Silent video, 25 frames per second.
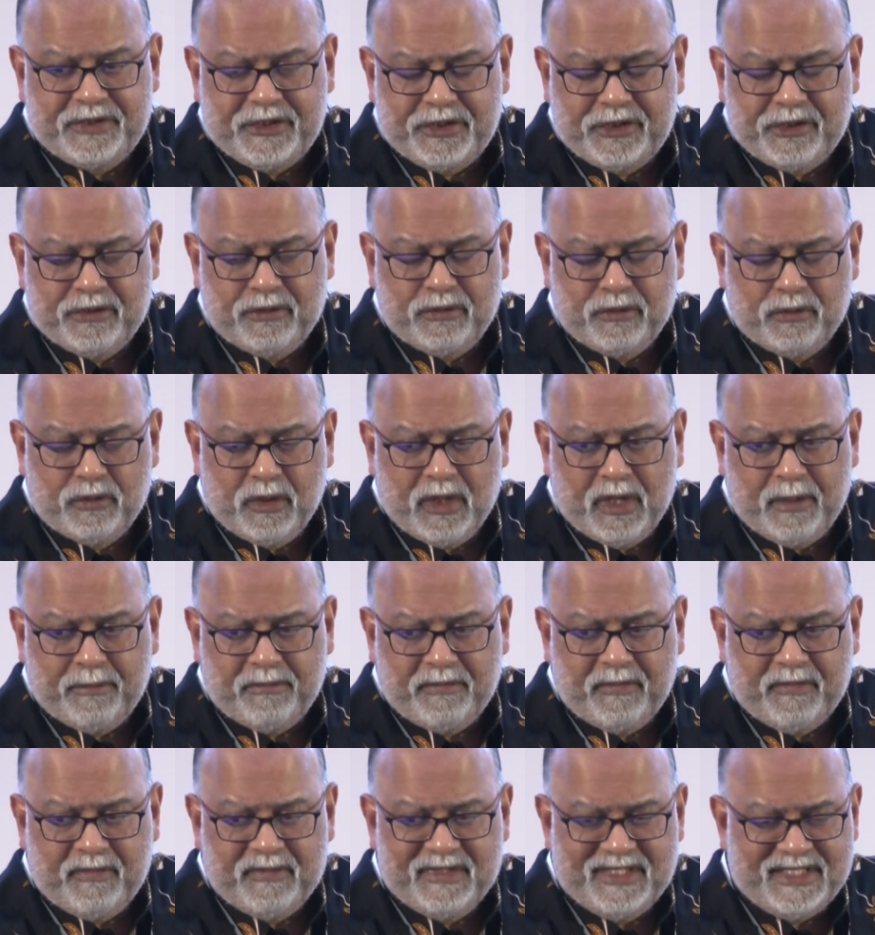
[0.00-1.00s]
to
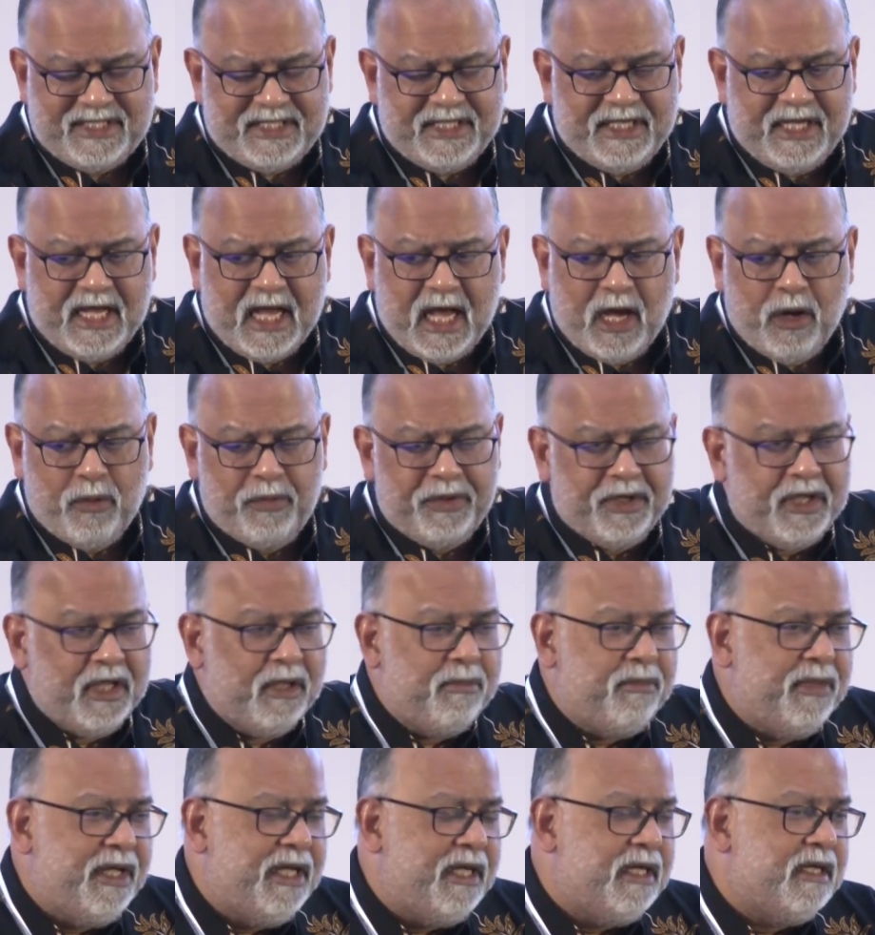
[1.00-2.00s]
see how we can
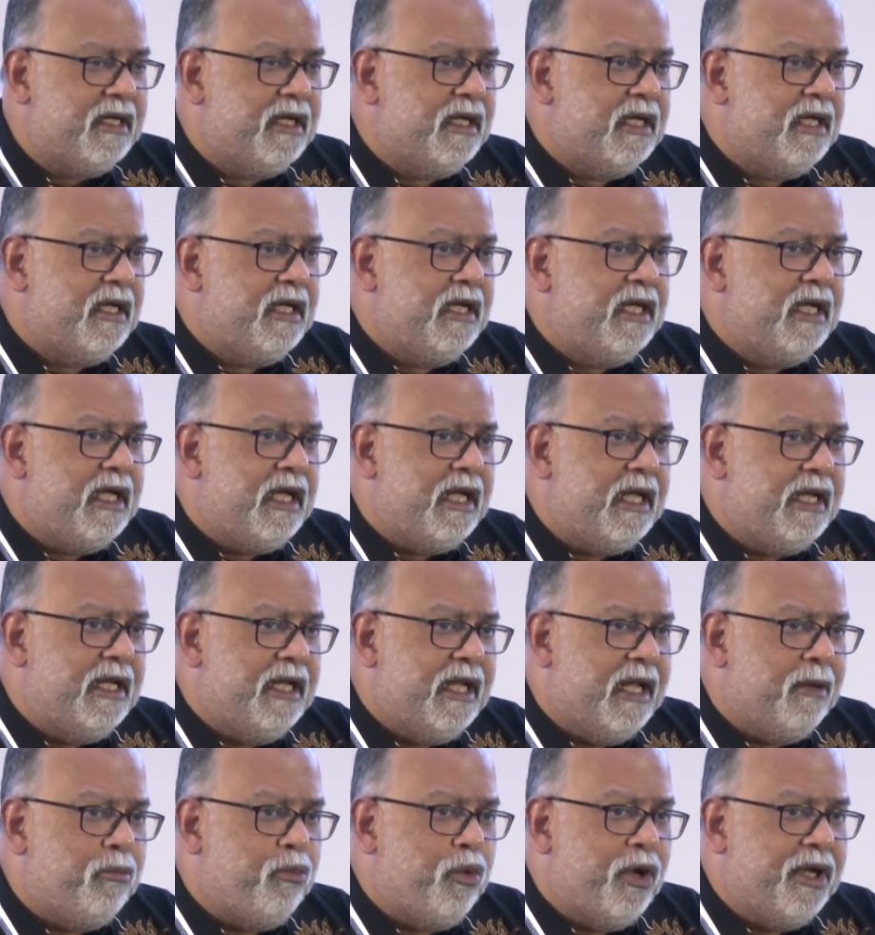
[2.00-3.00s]
make
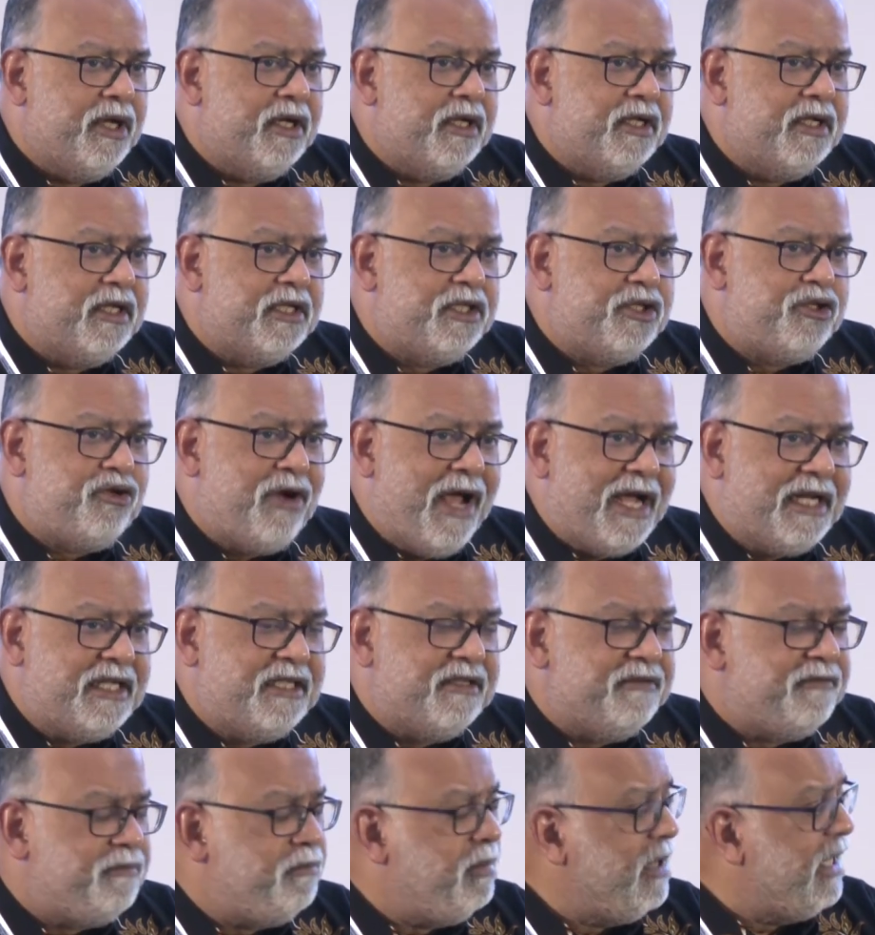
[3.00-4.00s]
Labuan an
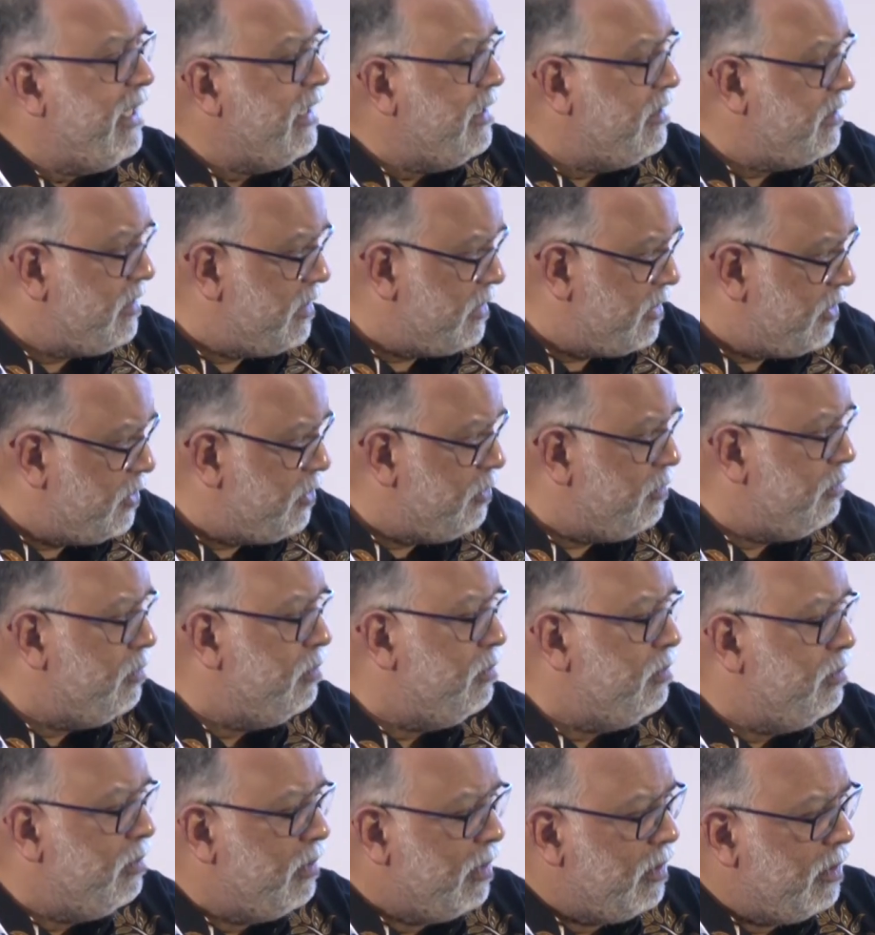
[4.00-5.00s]
attractive place
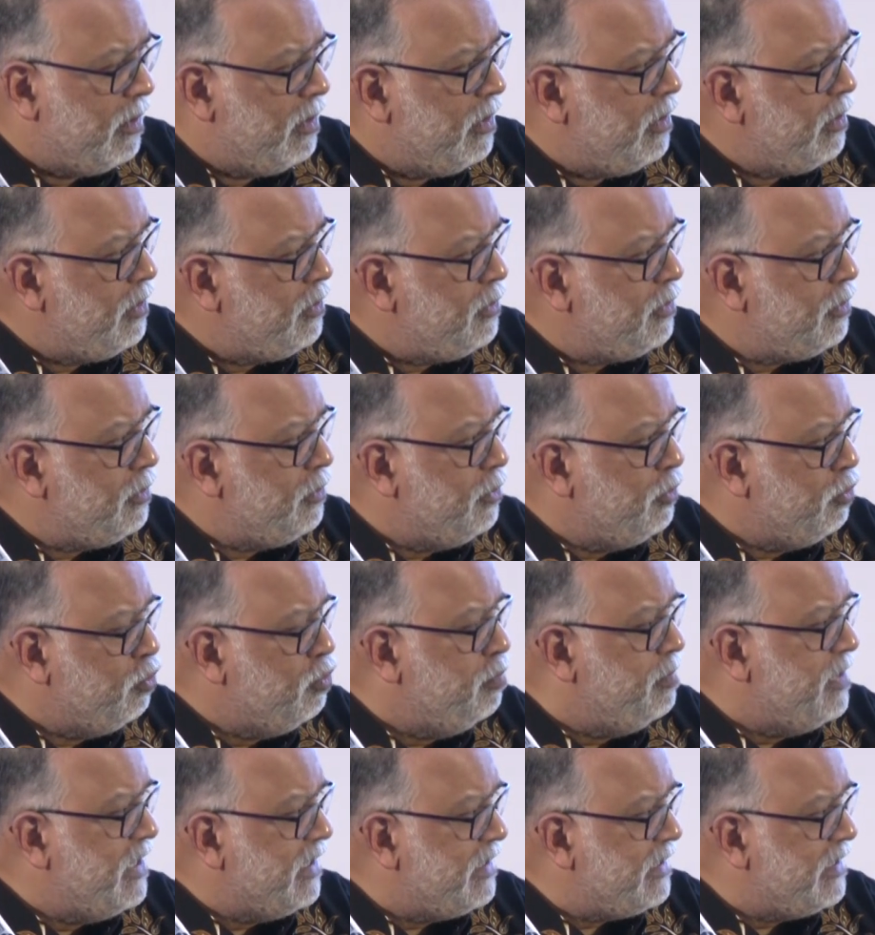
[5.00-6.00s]
to do
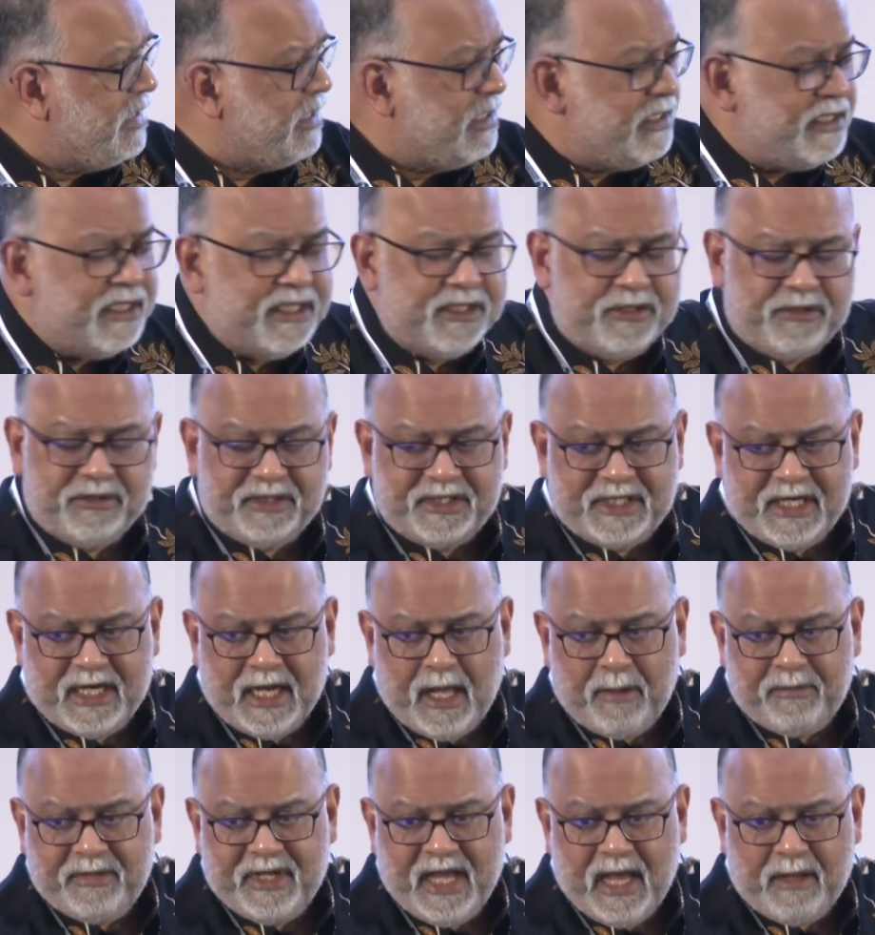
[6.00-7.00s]
business and to set
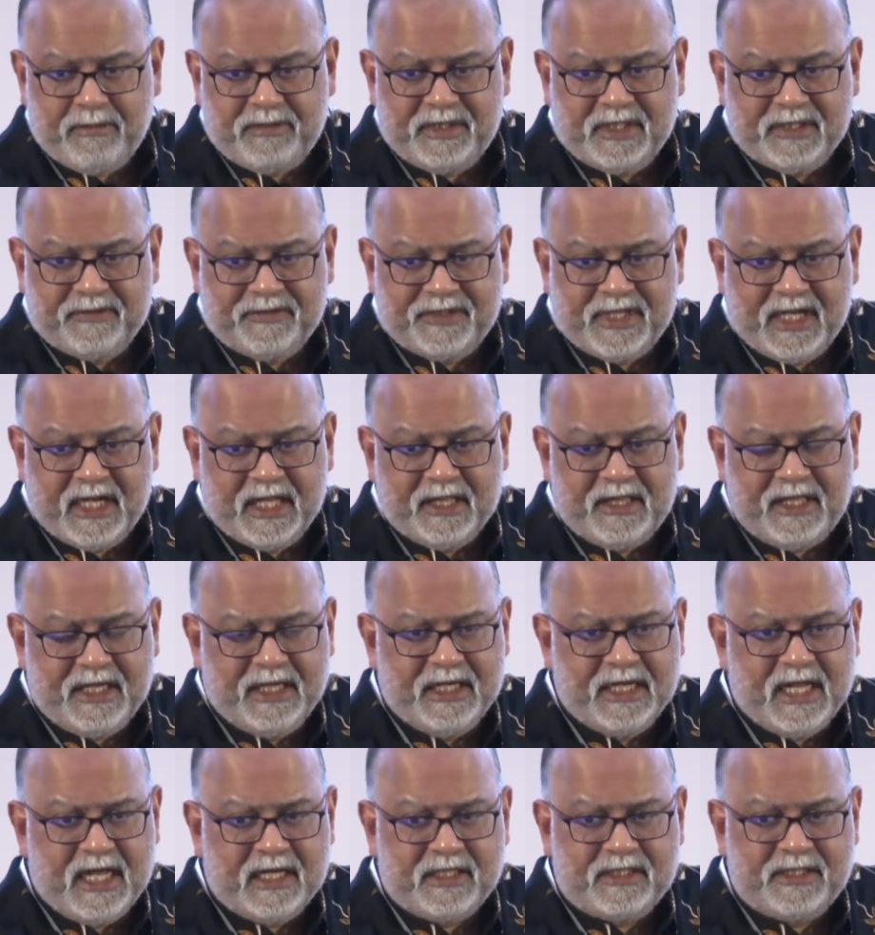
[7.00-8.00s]
up captives. And I think
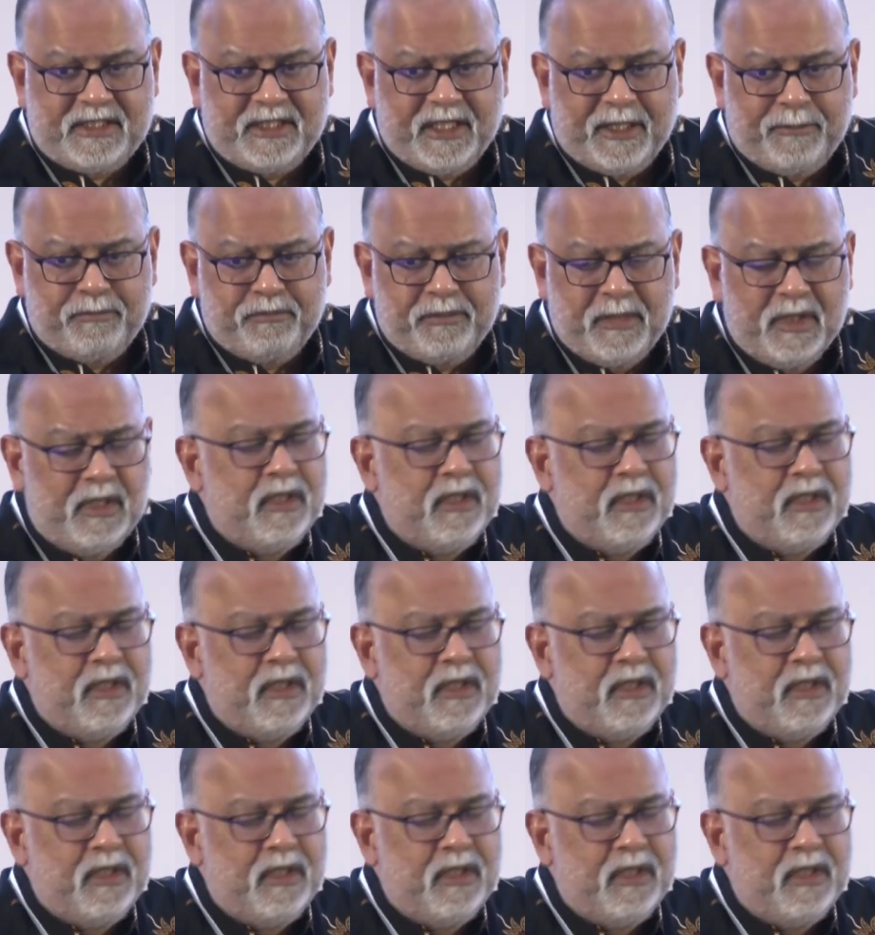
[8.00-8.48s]
that's an